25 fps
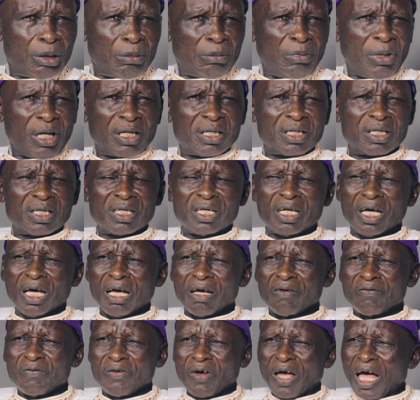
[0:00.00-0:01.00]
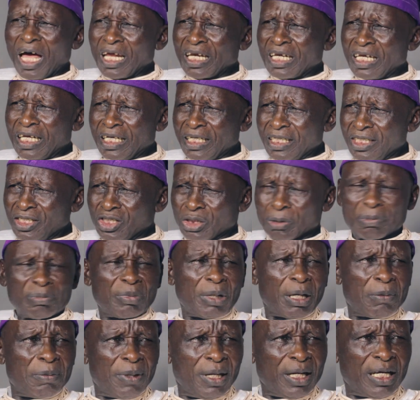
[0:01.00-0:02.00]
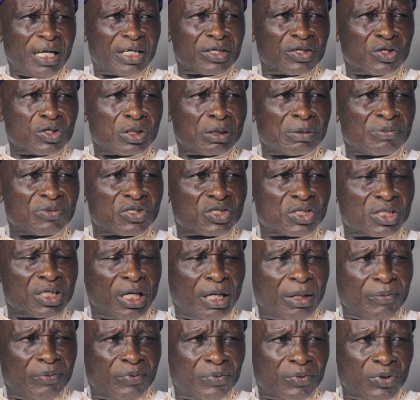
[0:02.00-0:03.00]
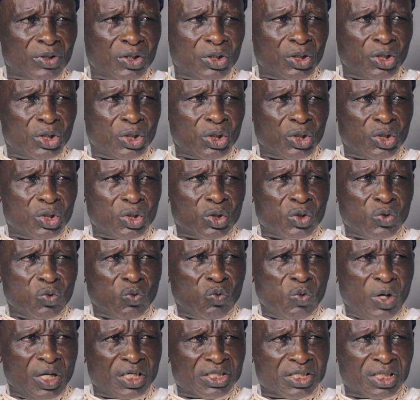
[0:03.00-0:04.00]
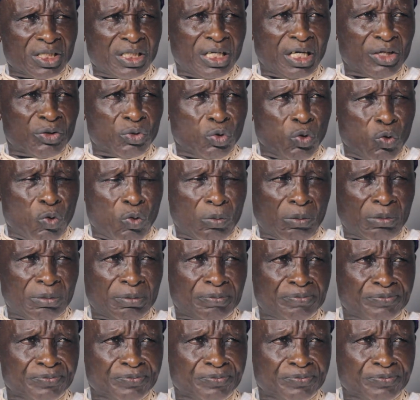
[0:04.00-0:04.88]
But they have alleged Baba Lakio himself wasn't at home.